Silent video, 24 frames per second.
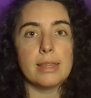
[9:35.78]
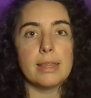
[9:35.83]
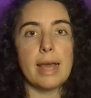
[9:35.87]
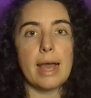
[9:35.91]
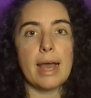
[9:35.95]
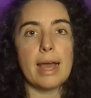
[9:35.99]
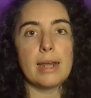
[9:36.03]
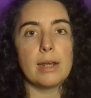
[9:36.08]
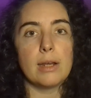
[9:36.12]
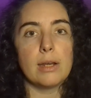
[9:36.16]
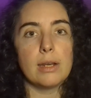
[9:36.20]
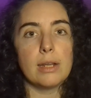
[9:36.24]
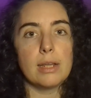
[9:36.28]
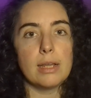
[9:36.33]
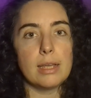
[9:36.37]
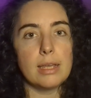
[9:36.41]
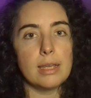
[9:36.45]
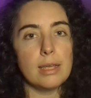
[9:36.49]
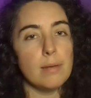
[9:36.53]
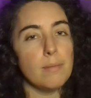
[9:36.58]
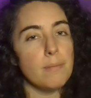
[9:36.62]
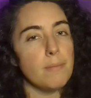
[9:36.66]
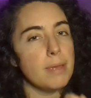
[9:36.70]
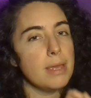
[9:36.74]
that
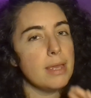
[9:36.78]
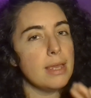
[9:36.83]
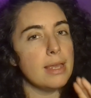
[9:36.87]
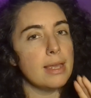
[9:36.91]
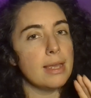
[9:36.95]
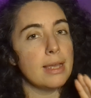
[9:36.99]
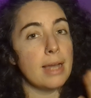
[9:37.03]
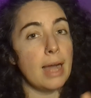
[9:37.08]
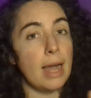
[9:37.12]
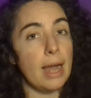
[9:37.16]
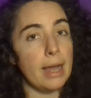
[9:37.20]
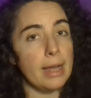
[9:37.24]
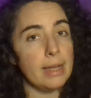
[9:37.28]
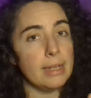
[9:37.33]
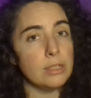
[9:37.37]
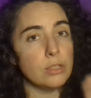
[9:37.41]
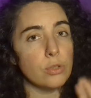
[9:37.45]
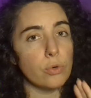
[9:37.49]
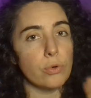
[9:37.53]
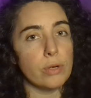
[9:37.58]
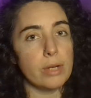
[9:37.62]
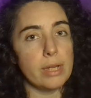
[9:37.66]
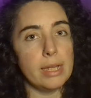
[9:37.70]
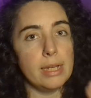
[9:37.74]
can be
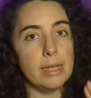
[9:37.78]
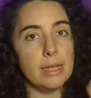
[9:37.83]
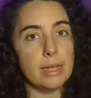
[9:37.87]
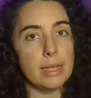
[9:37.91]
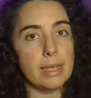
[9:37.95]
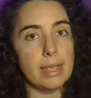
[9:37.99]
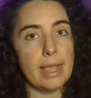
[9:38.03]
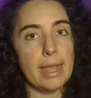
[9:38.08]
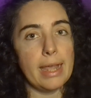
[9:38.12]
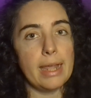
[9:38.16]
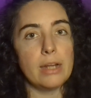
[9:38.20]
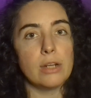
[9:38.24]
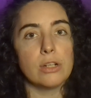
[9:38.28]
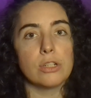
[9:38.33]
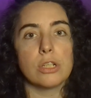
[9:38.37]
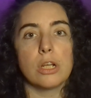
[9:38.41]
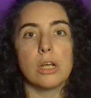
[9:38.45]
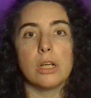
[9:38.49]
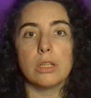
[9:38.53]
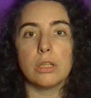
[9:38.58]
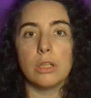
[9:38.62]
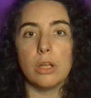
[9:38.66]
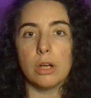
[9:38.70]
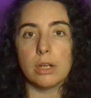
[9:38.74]
guides or indicators
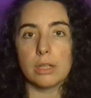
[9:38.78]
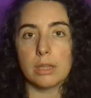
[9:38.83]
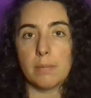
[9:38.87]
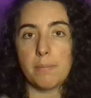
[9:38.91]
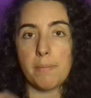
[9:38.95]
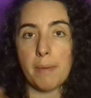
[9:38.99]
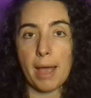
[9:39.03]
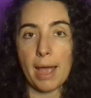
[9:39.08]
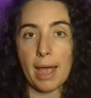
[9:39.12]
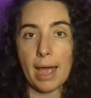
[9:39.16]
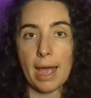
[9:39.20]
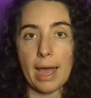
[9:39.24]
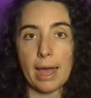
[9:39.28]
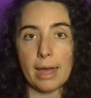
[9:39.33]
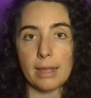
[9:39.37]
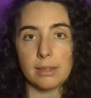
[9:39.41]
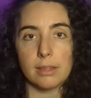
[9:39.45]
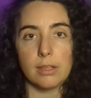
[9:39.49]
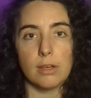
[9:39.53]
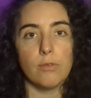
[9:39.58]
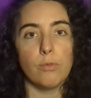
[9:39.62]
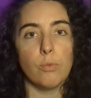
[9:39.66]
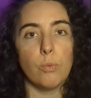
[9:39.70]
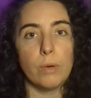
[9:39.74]
along the
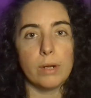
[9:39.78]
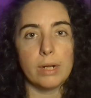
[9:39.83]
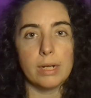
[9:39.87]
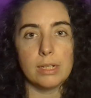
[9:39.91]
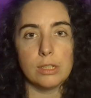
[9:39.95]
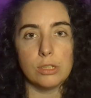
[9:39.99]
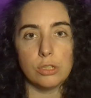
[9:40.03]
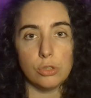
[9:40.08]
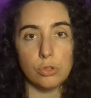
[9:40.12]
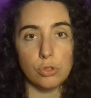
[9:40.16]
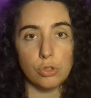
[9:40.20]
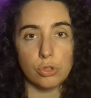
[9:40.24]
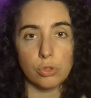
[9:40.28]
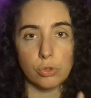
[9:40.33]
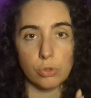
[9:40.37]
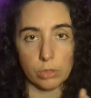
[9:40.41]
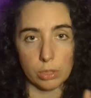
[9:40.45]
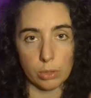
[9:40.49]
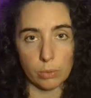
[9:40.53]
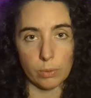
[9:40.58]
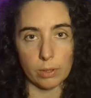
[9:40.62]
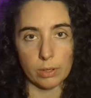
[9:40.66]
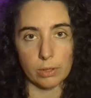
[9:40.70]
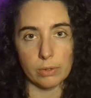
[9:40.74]
path of what it is you
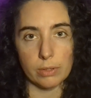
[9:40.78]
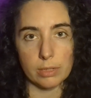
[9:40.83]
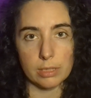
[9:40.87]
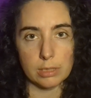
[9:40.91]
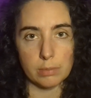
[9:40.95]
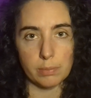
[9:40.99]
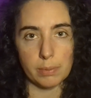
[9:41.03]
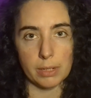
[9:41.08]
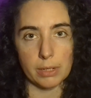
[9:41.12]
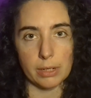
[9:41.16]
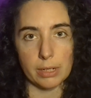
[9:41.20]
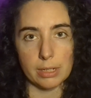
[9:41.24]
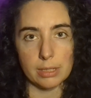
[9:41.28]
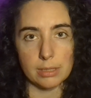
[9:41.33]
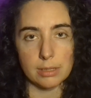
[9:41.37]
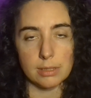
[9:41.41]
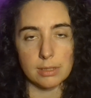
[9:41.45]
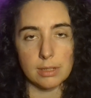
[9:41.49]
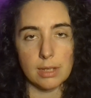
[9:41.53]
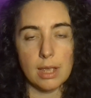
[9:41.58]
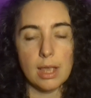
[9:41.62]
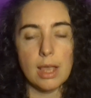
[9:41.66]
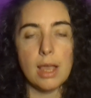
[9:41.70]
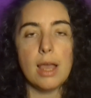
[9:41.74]
truly want to
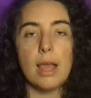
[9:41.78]
experience.